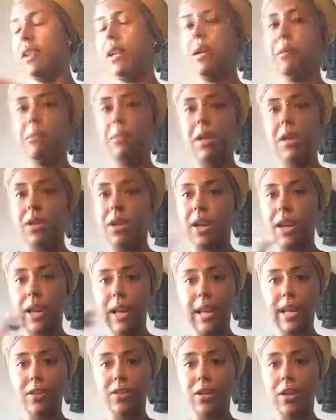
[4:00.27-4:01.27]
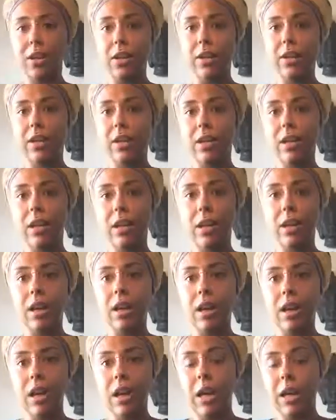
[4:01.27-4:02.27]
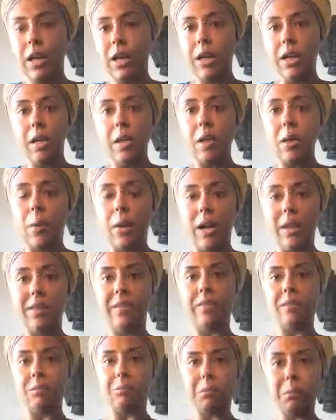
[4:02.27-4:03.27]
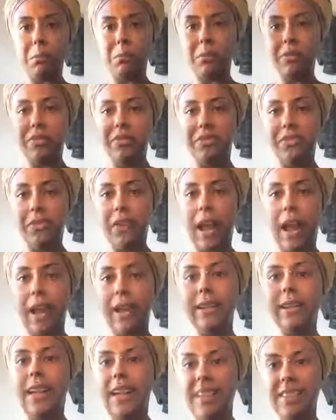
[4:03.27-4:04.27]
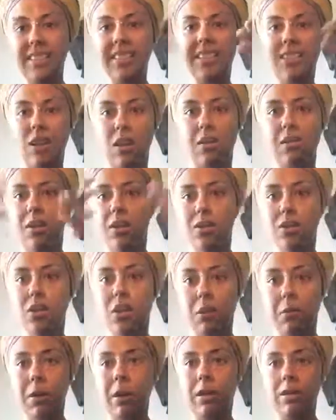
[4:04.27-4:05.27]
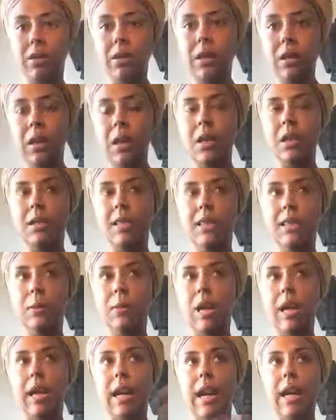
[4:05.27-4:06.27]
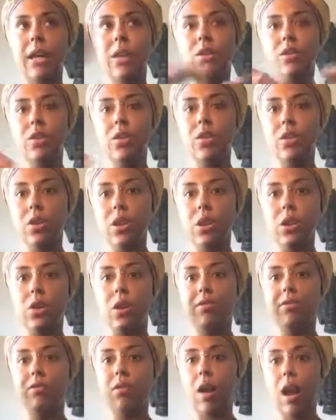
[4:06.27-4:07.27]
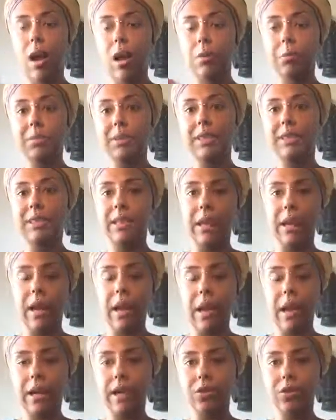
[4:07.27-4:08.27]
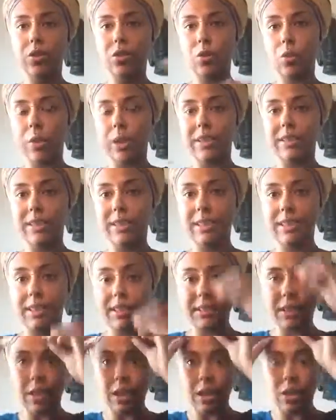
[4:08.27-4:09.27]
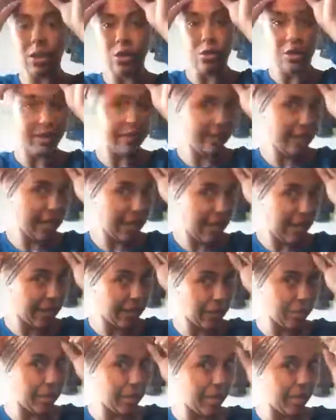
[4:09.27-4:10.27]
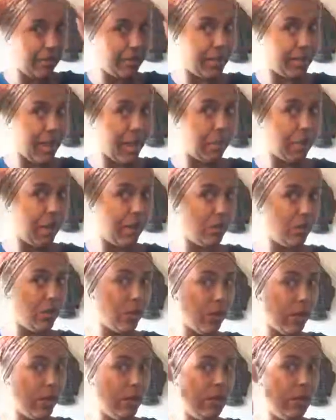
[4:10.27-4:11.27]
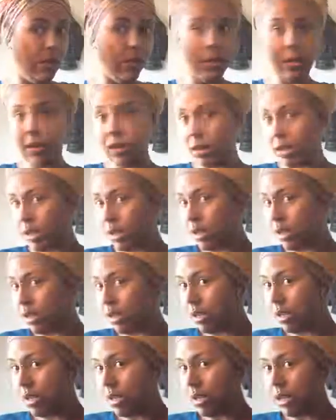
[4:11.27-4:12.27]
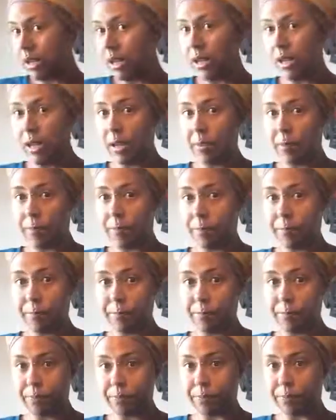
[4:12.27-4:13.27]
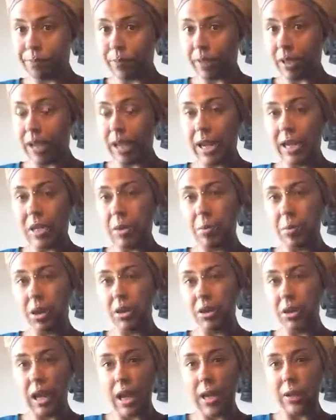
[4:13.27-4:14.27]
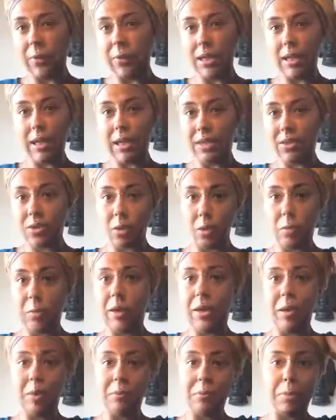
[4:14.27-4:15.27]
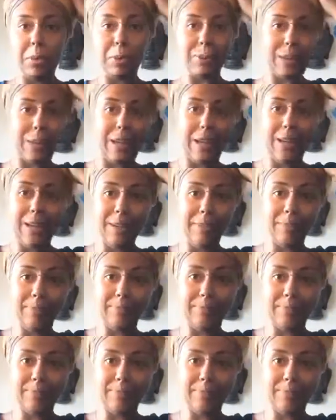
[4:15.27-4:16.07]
it can make your head look quite flat, like there's nothing to it. So I like to do a lot of wraps and twists just to add a bit of dimension. Kind of bulk it out a little bit, but yeah.